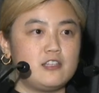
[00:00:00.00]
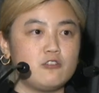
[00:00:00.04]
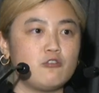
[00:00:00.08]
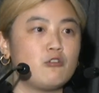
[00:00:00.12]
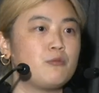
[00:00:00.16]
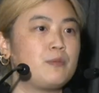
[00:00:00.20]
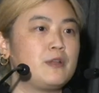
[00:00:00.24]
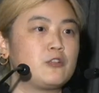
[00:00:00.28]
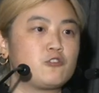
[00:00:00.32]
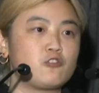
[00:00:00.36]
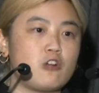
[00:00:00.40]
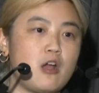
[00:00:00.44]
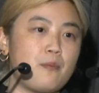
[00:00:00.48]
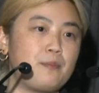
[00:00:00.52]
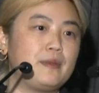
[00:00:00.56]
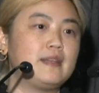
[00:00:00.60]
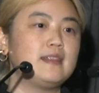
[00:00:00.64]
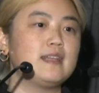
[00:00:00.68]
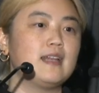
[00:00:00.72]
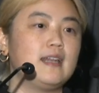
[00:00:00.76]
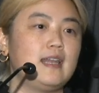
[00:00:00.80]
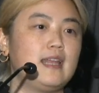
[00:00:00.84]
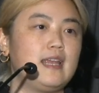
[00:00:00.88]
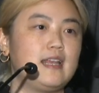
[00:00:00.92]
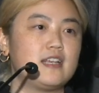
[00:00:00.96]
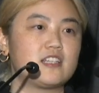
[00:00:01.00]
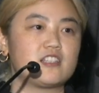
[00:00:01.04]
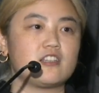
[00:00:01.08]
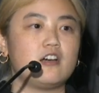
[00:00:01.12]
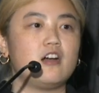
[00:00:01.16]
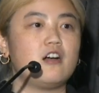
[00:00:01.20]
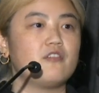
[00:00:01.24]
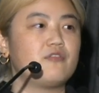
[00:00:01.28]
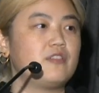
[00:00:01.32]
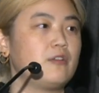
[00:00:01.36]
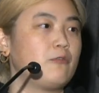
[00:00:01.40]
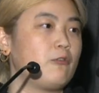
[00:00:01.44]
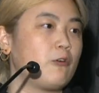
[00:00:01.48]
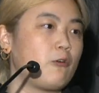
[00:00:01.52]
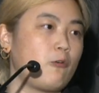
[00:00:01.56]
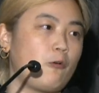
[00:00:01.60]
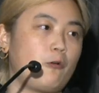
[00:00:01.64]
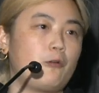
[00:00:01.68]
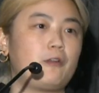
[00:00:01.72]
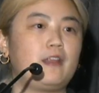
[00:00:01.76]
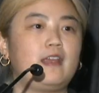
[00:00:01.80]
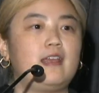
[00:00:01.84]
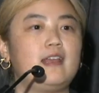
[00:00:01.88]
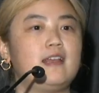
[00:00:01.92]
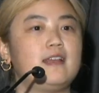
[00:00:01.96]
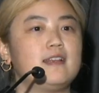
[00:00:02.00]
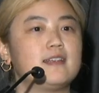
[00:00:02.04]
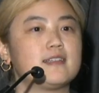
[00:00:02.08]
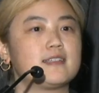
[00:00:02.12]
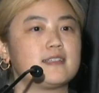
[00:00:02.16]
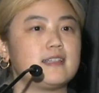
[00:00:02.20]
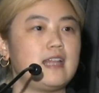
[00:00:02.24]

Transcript: We'll be dropping the links of the recordings,